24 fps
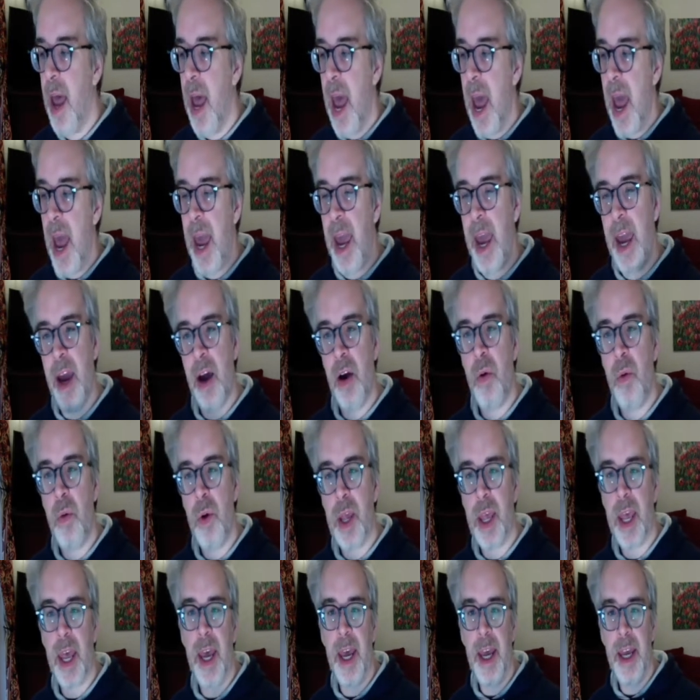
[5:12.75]
How
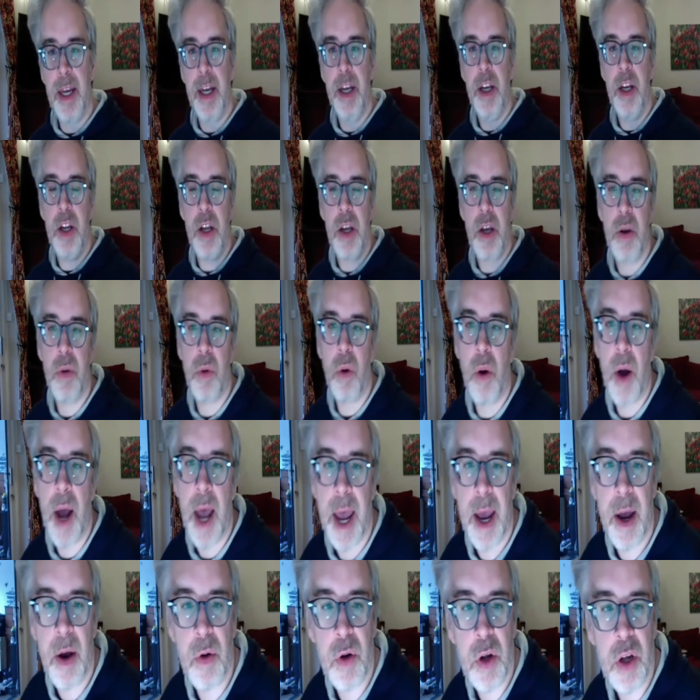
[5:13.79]
can you, or
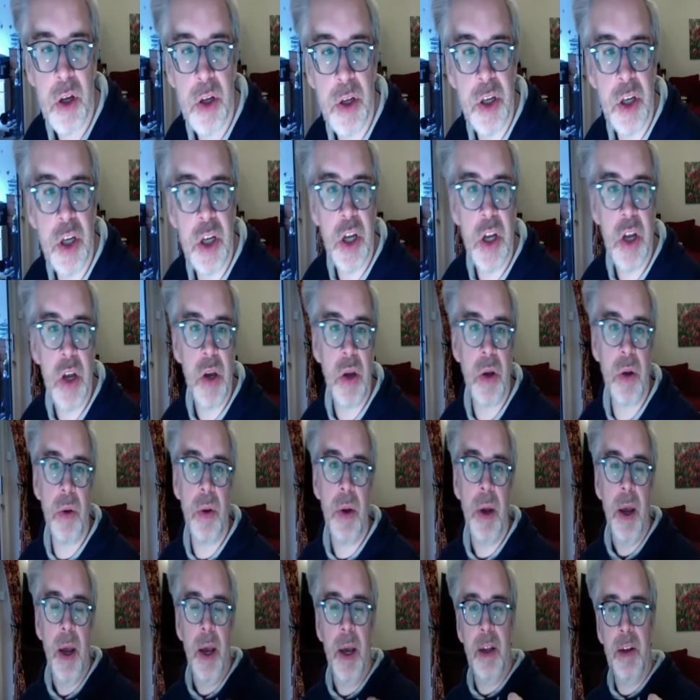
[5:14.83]
how could you
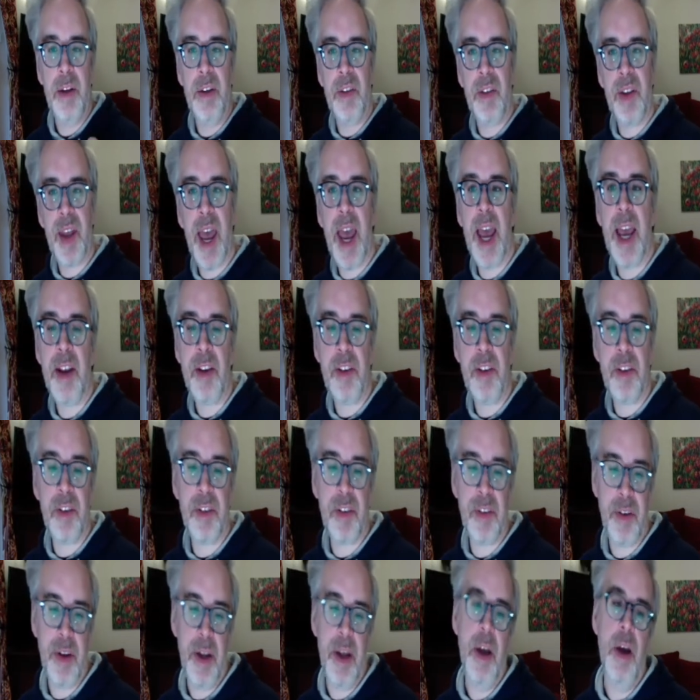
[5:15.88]

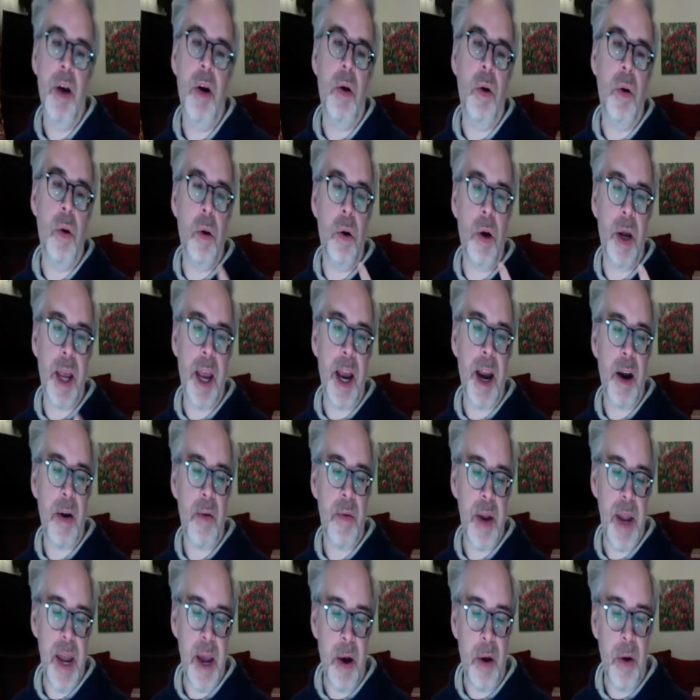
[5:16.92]
test or
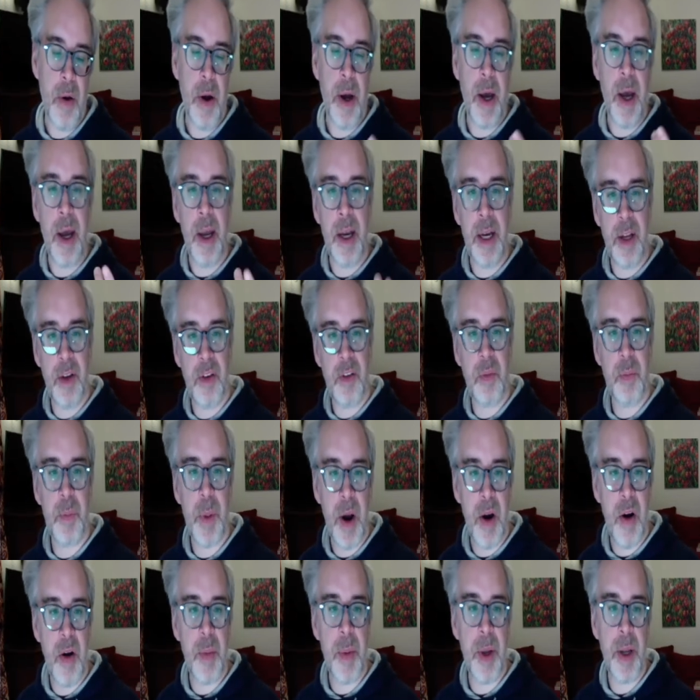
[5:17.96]
carry out an
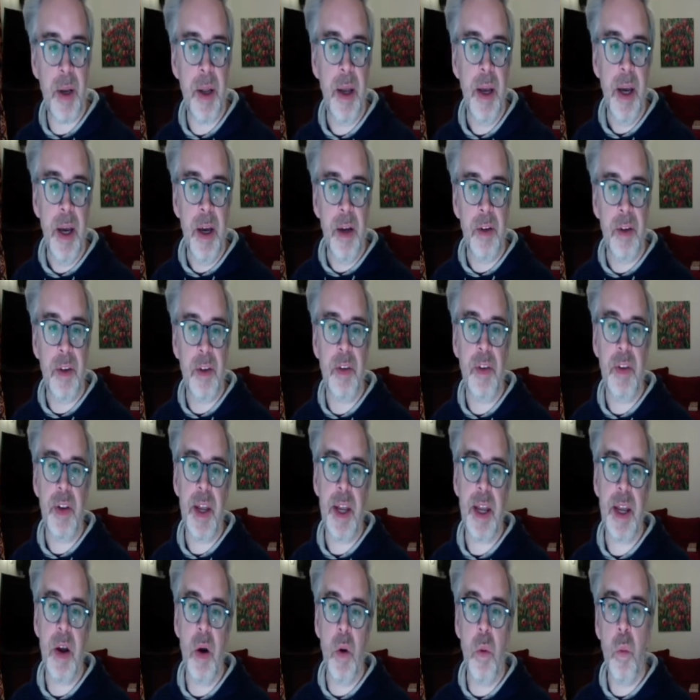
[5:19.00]
experiment to
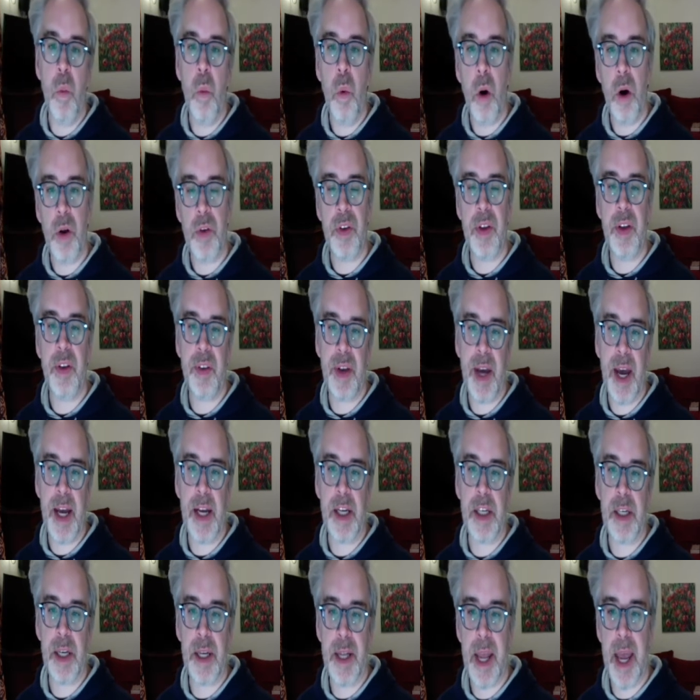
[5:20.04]
see what is
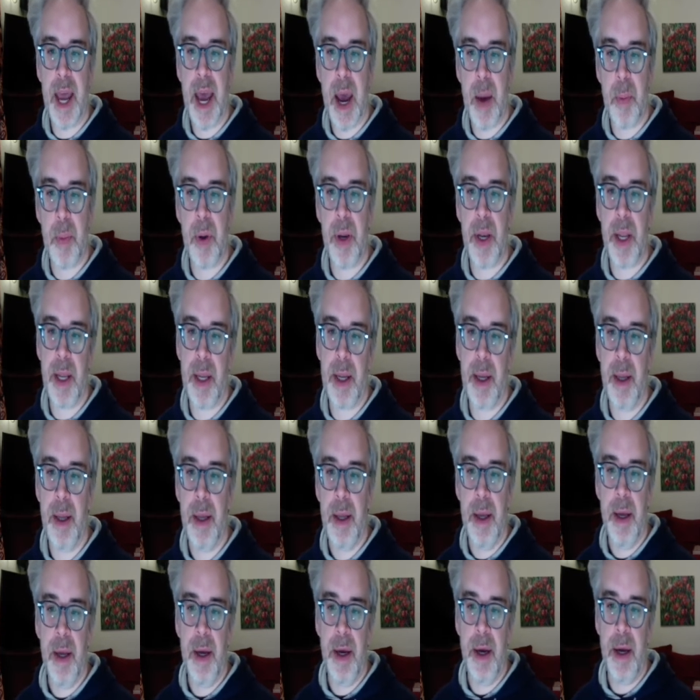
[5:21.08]
actually happening?
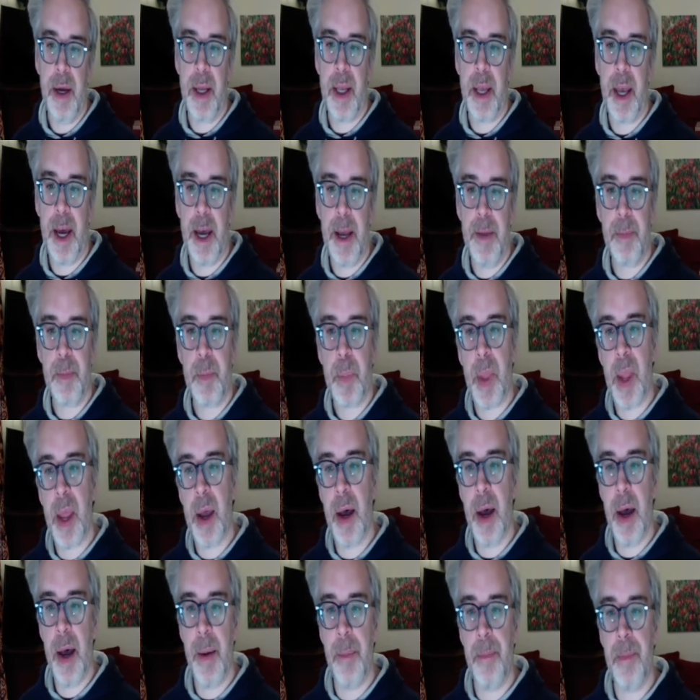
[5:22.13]
Okay,
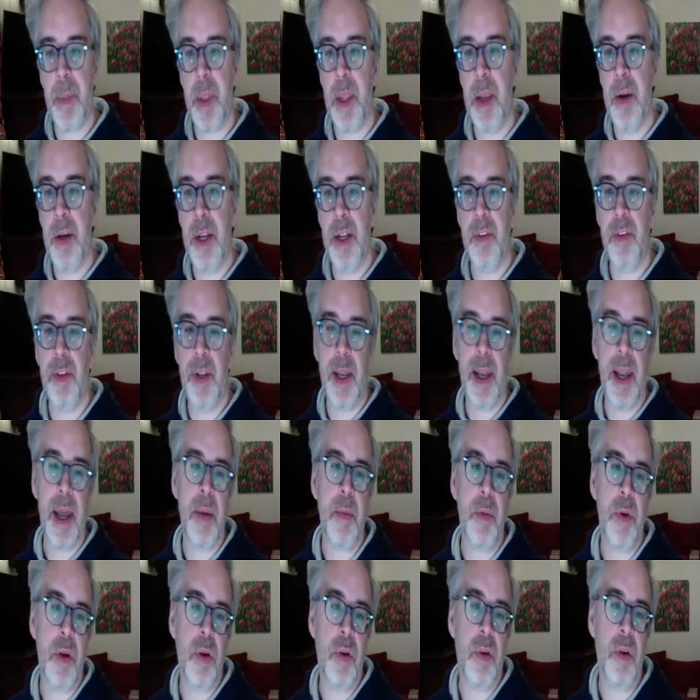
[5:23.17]
you need to
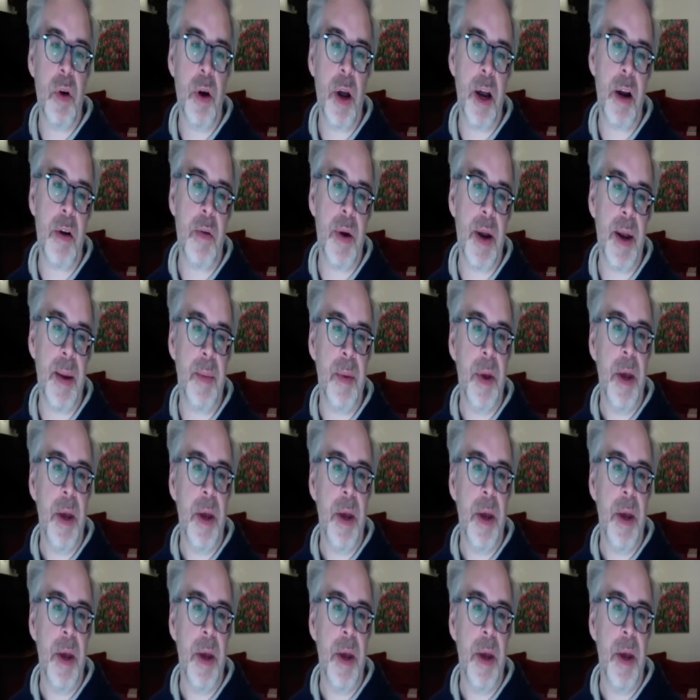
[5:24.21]
label your diagram.